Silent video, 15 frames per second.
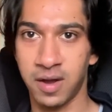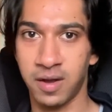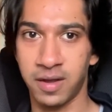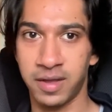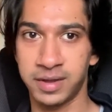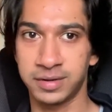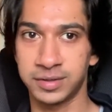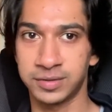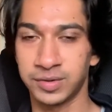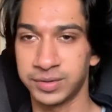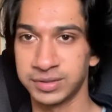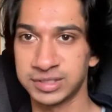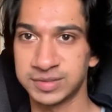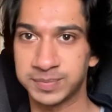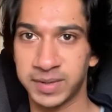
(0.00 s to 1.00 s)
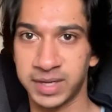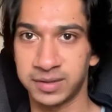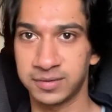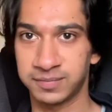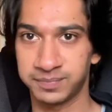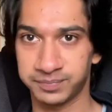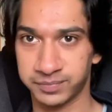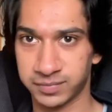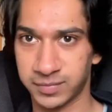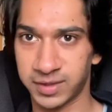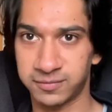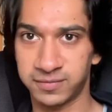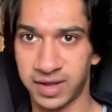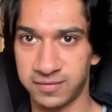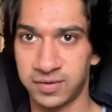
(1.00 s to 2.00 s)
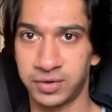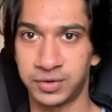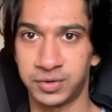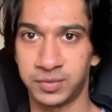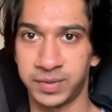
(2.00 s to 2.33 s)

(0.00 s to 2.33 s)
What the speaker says: and you spend $500